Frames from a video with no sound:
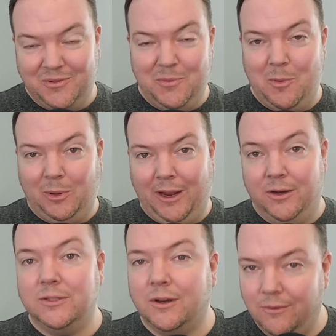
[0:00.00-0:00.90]
from your
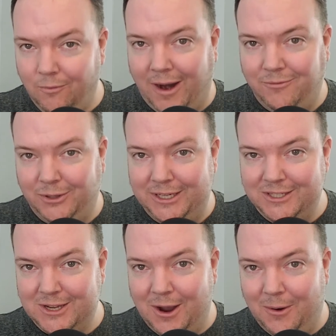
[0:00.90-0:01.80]
players, rightfully
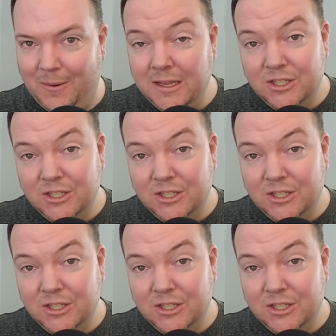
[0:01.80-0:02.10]
so.